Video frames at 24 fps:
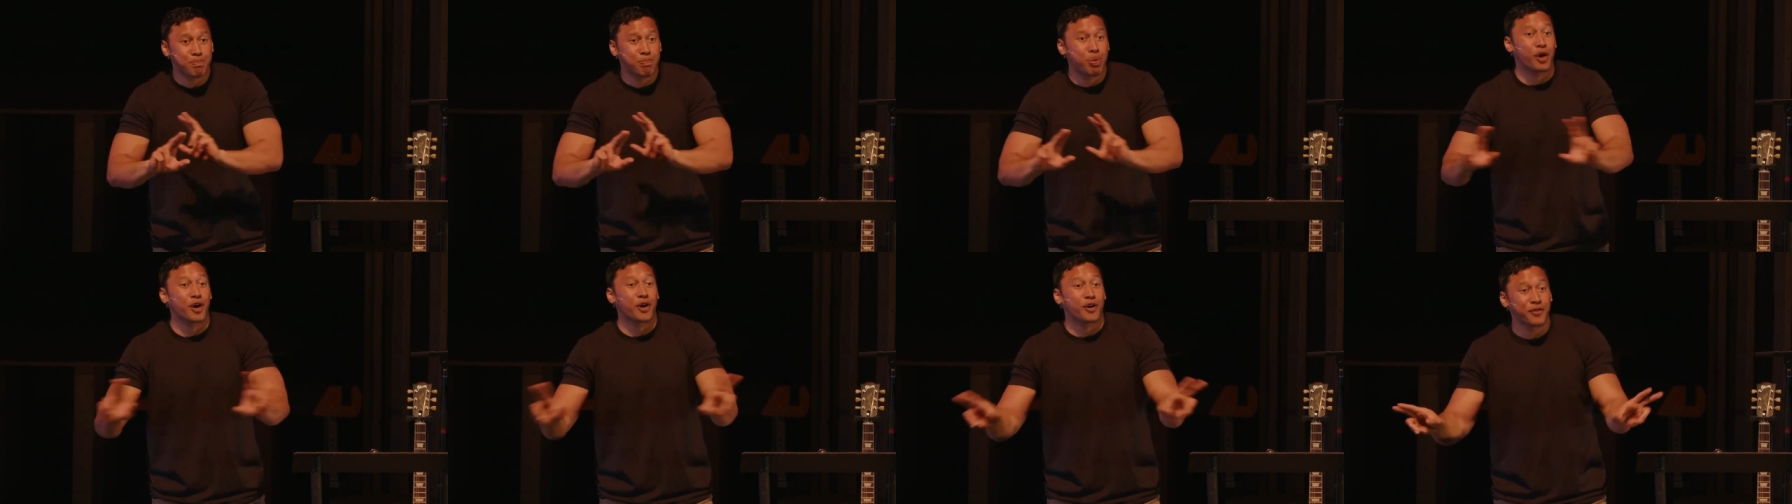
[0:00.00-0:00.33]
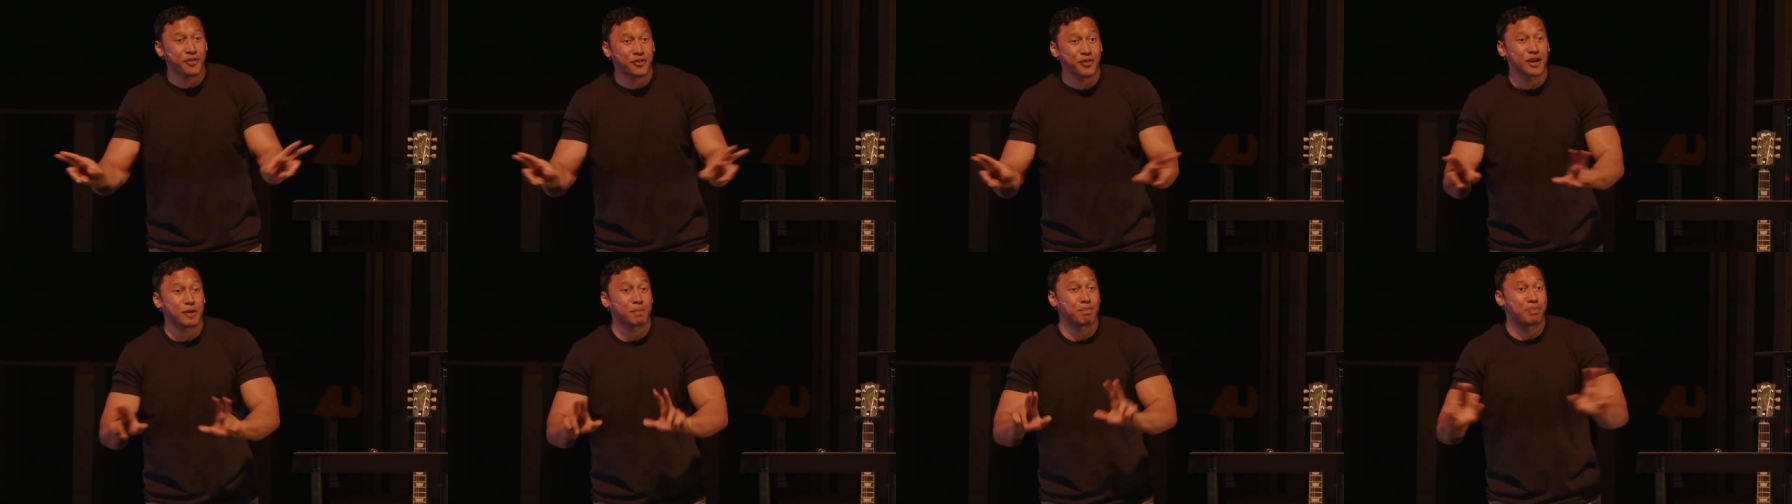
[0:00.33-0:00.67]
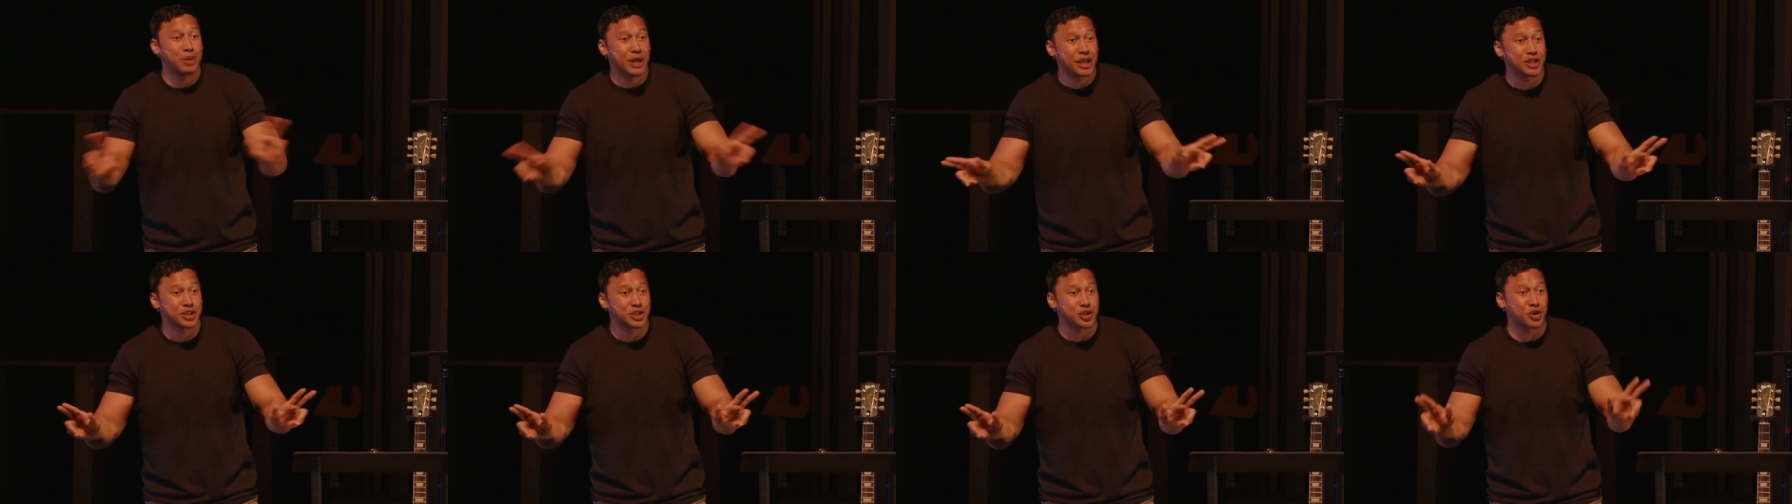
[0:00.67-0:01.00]

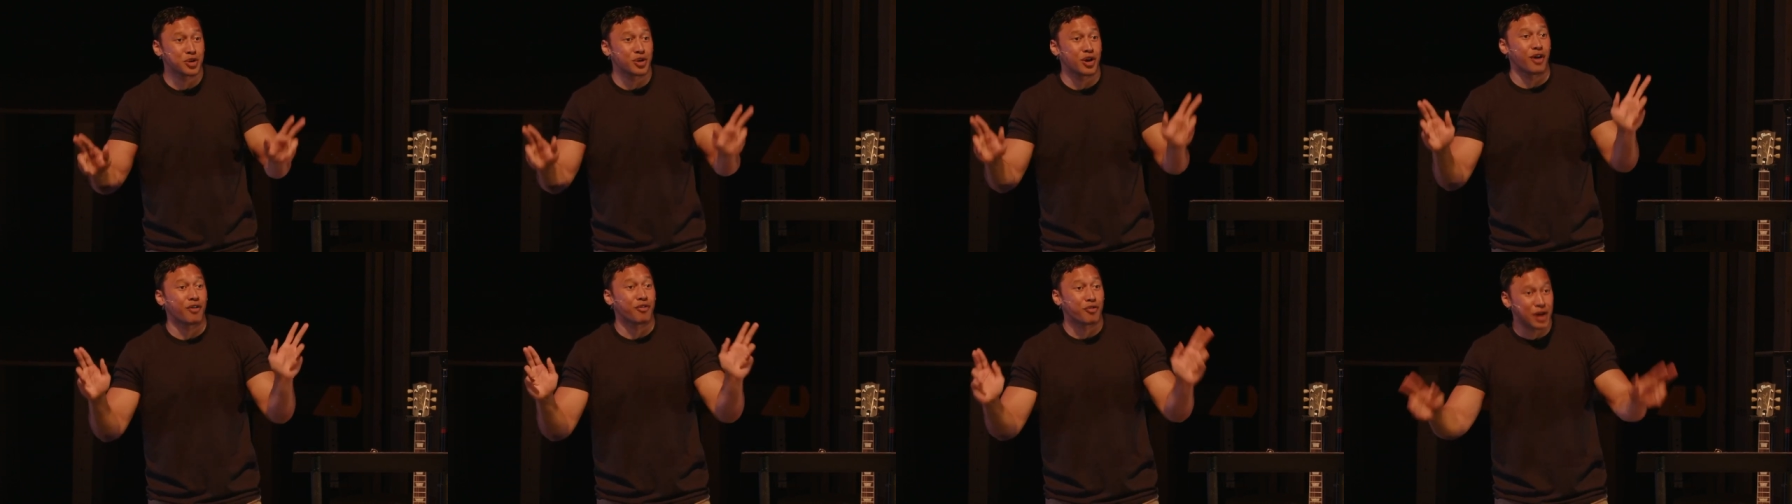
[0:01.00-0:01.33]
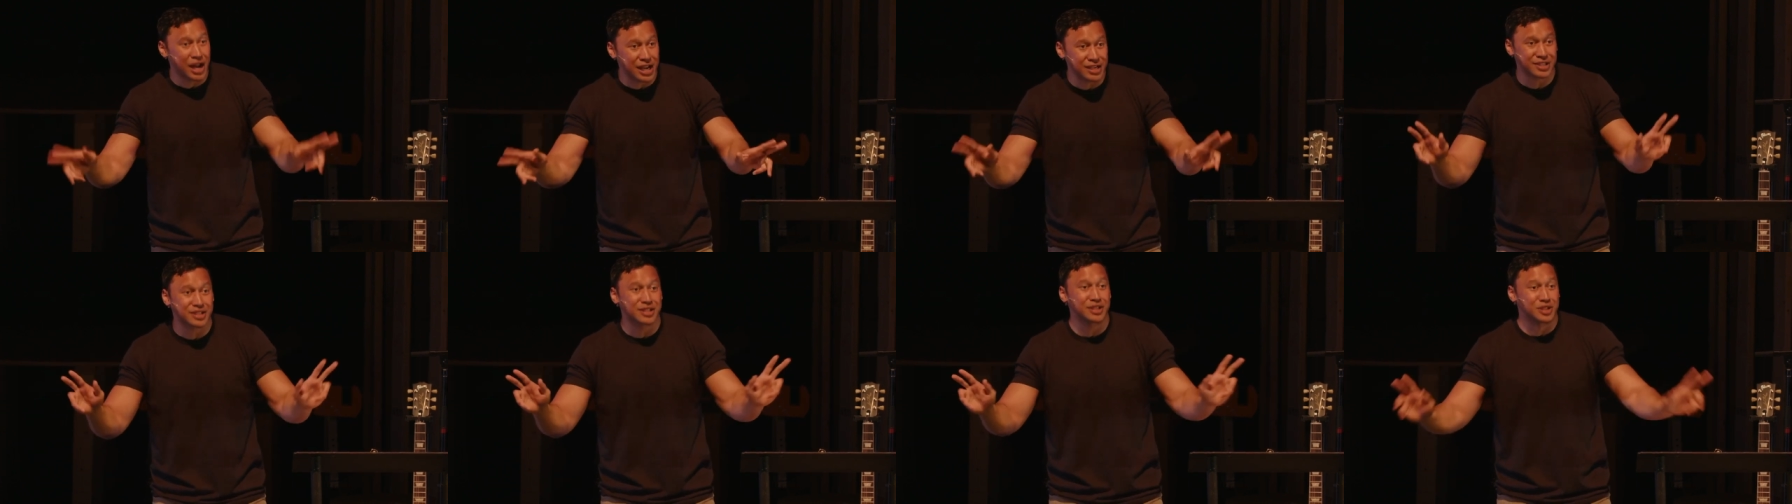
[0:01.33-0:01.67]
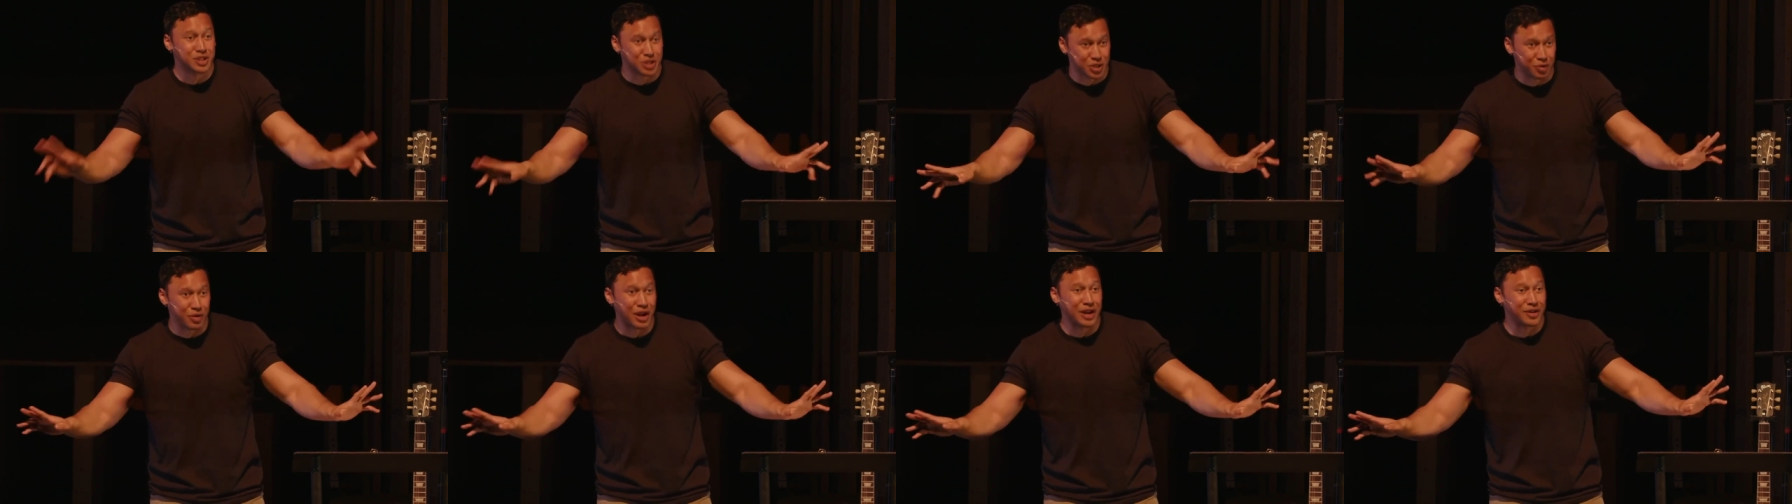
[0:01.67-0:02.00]
perfect picture of rest
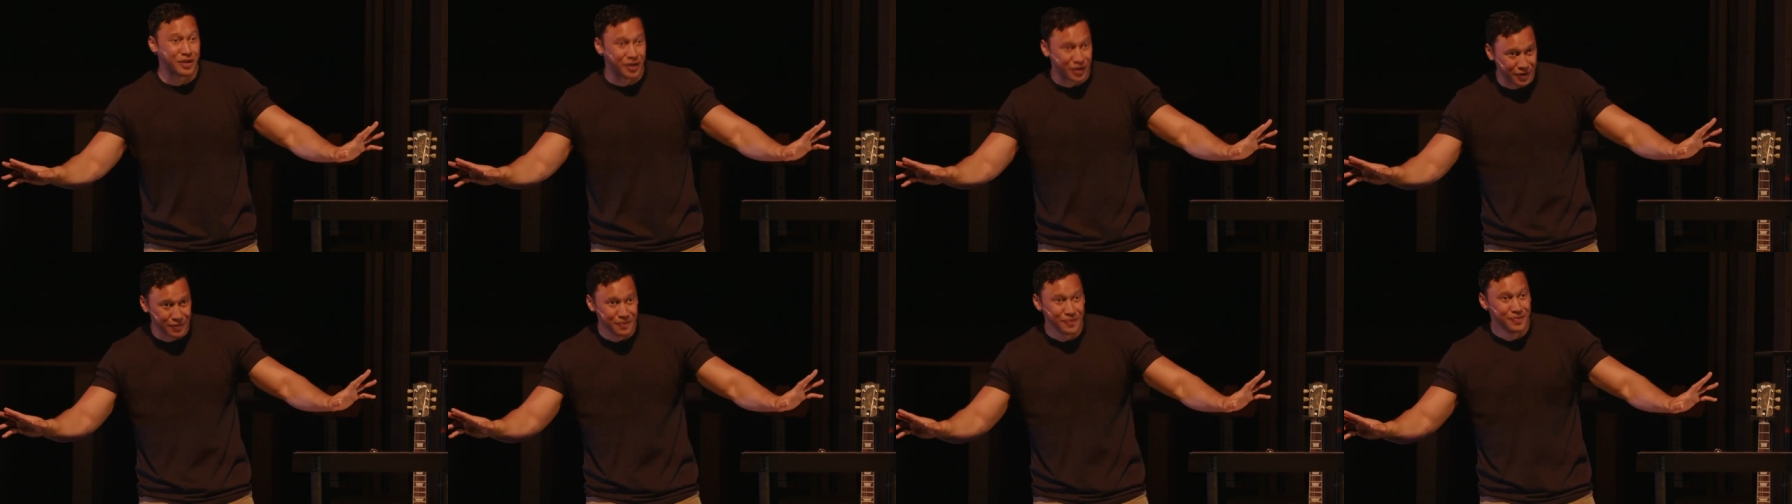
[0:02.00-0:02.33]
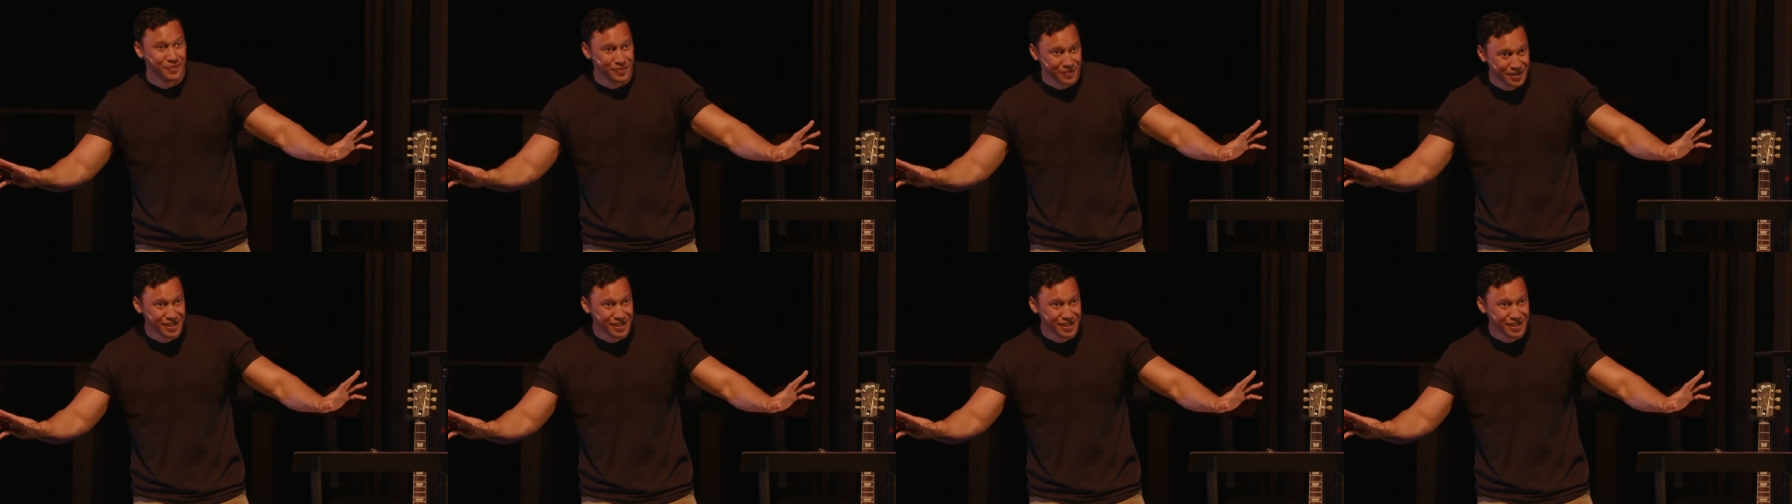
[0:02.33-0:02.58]
and surrender.